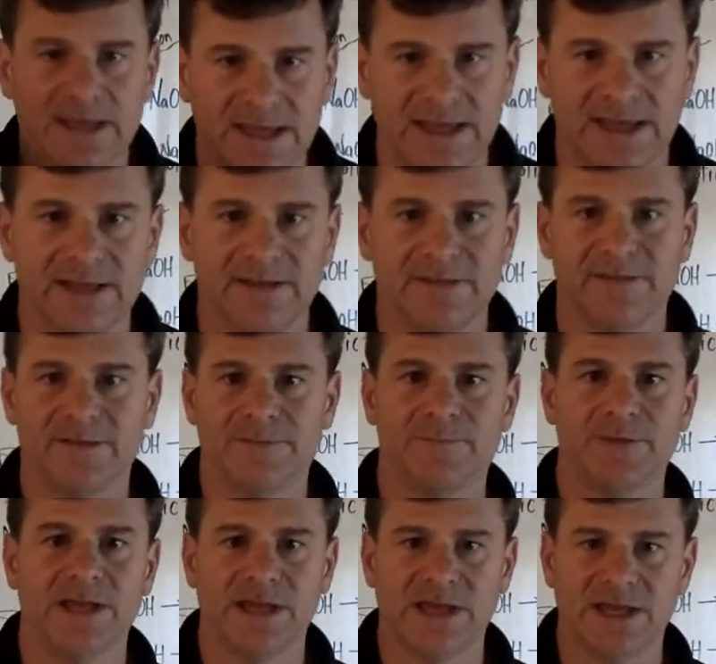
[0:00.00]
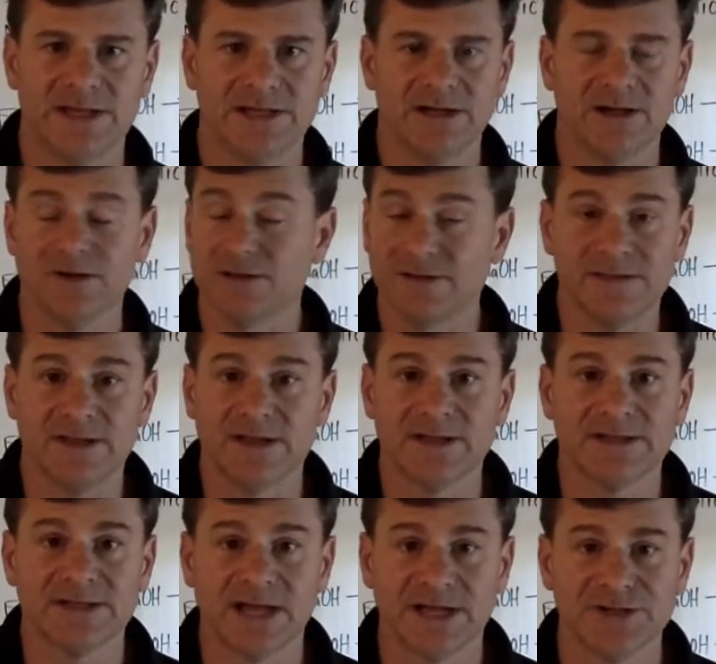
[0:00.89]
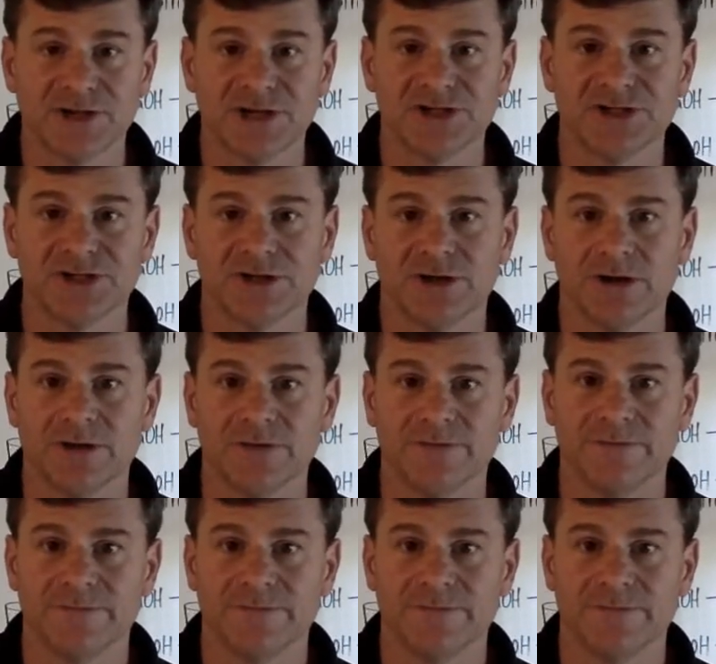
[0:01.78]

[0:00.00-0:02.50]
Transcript: in the titration curve.